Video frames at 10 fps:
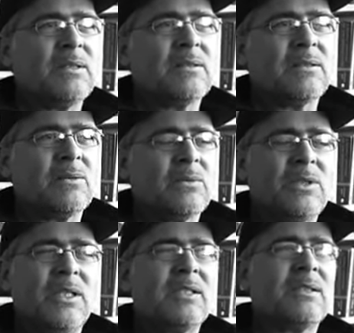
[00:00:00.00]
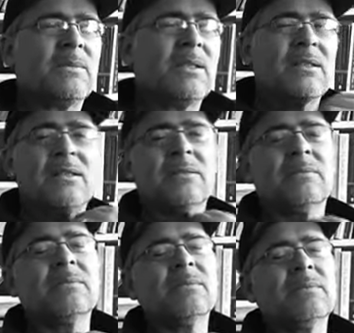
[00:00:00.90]
There's no chance I'm not gonna
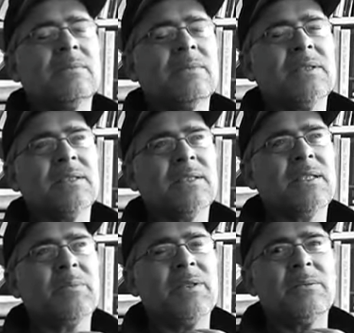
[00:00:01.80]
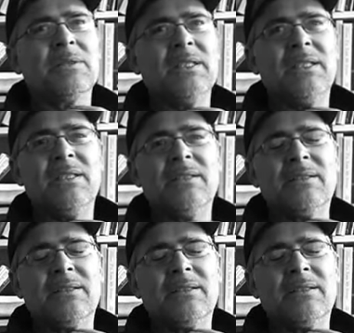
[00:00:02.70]
not be able to eat.